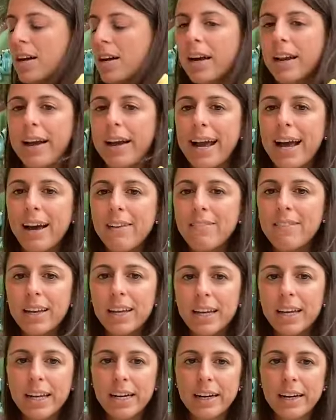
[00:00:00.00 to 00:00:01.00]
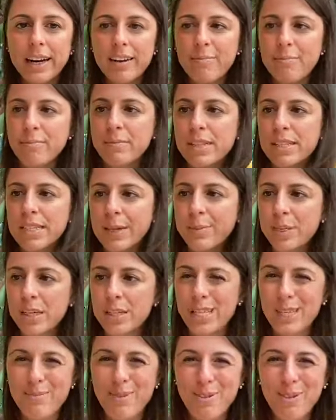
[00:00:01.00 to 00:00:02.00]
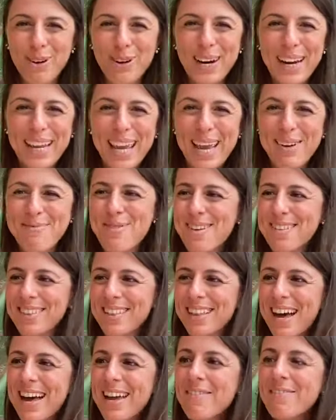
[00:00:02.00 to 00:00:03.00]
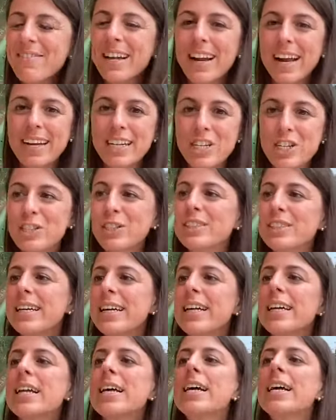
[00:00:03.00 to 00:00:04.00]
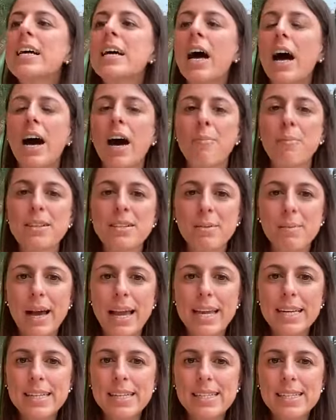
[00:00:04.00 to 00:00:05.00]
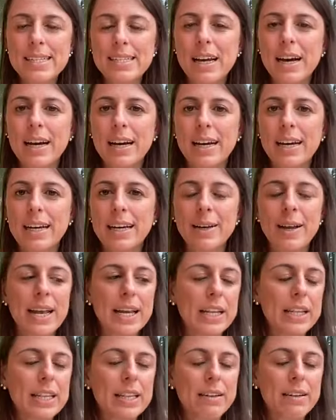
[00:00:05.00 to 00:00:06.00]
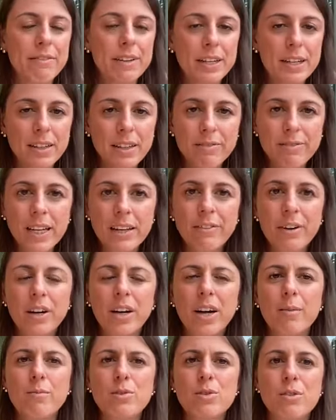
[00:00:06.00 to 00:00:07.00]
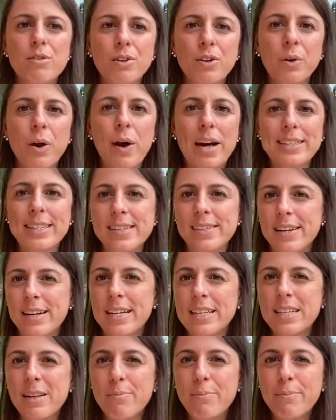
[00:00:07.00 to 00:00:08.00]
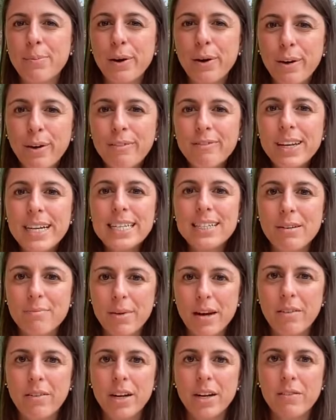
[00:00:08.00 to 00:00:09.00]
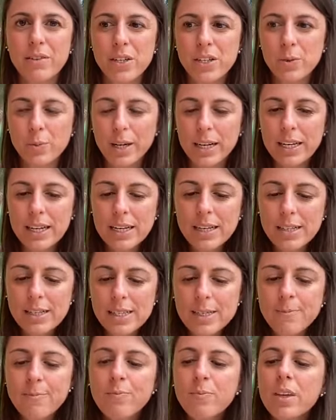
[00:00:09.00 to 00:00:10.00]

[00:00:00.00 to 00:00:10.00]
And I have it here. I steeped it just before I came on live, and I chilled it with some ice. The vanilla flavor comes through. As I said, it's the perfect amount of sweetness.